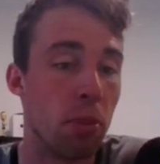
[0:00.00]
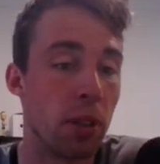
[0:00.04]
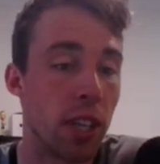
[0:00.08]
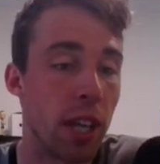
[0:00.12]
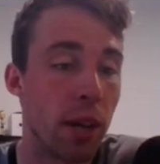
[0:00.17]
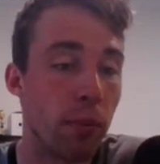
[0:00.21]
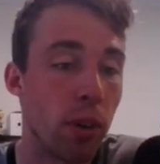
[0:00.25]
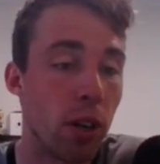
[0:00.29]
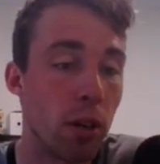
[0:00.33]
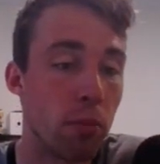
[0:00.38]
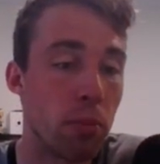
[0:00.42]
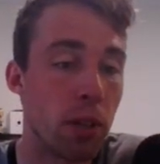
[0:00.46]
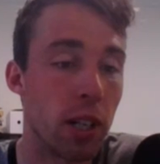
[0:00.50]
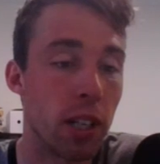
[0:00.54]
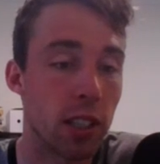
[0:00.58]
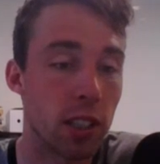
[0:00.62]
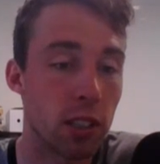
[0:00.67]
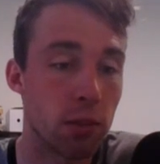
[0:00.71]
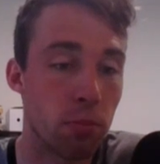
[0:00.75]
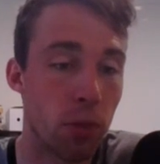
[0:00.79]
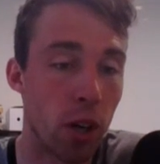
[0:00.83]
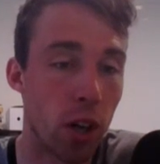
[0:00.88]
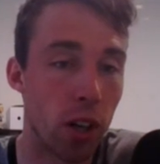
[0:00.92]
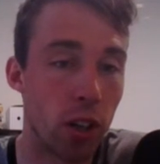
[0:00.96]
But then we're a bit
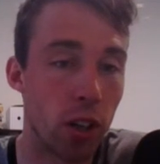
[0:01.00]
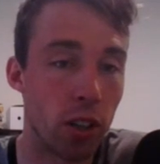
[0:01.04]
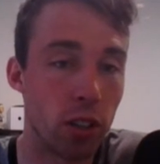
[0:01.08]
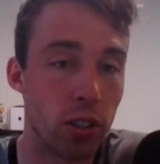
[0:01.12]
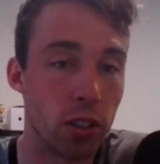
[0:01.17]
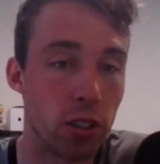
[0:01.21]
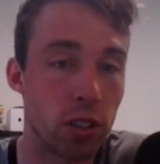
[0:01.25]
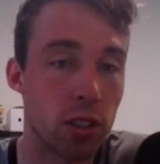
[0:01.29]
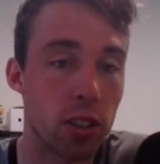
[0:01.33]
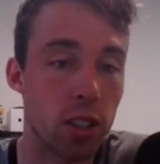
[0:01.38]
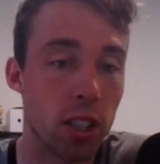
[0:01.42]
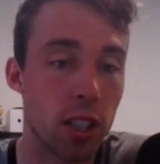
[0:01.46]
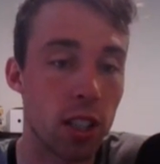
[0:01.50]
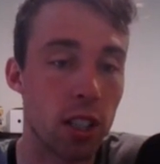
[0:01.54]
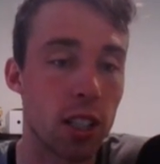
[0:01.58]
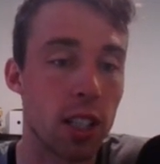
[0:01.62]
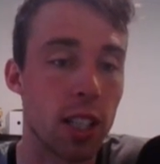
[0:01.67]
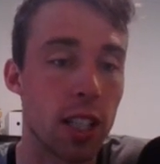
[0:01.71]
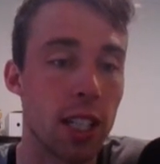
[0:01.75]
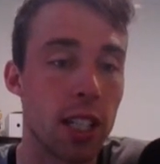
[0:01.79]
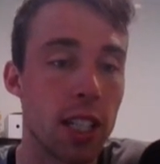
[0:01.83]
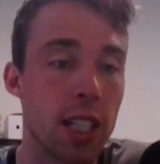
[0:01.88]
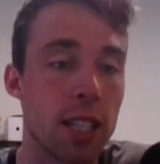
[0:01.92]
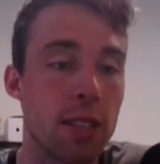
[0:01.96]
exposed
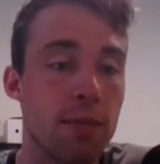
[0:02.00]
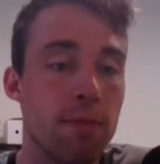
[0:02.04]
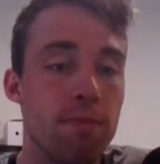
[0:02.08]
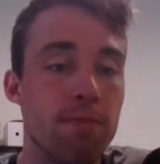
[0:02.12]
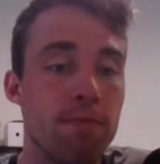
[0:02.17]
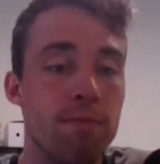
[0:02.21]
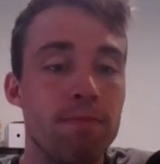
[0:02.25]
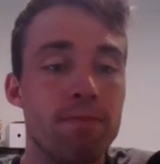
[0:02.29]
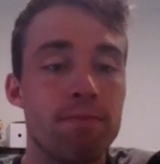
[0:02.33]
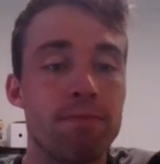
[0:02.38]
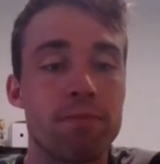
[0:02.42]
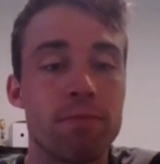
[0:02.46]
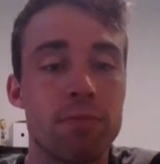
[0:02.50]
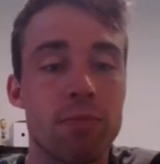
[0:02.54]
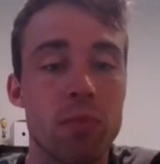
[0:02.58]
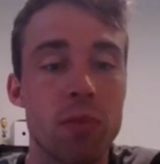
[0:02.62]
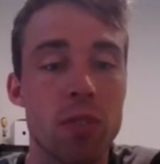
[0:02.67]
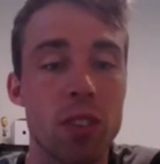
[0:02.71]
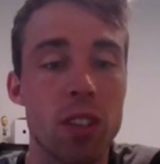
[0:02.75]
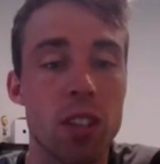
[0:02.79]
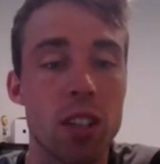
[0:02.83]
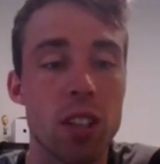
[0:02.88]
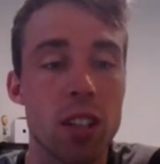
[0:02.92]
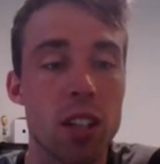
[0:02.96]

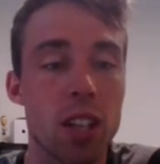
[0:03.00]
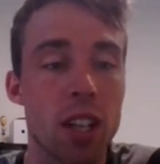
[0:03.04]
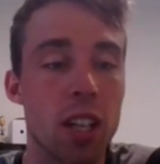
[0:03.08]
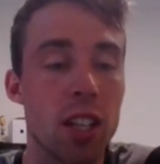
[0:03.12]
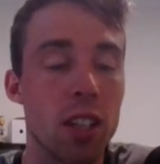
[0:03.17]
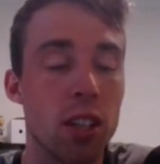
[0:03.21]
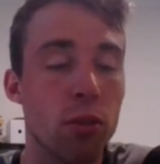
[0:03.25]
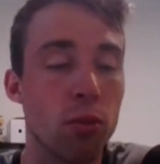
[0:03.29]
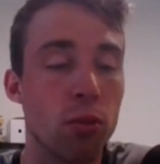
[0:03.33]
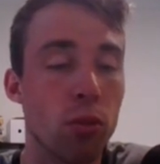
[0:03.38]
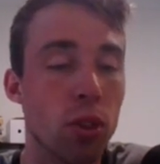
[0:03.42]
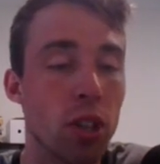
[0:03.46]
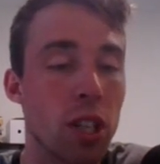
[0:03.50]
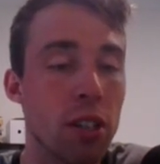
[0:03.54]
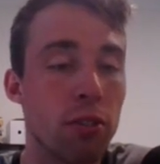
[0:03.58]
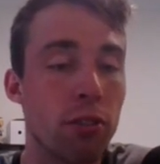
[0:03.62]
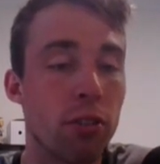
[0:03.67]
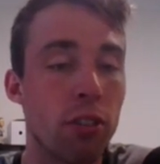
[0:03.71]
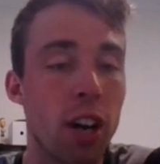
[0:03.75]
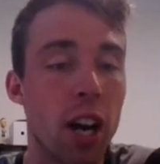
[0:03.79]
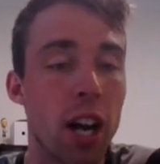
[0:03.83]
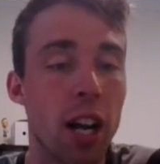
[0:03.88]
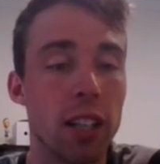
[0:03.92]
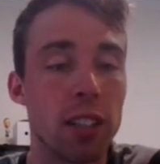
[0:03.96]
in the rookie
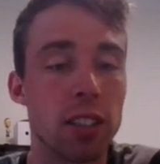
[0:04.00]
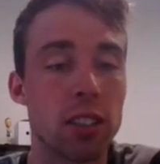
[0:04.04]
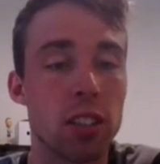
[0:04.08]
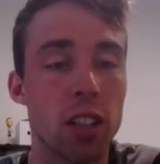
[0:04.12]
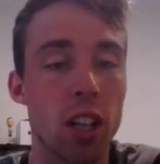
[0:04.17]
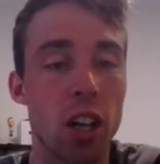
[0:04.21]
front.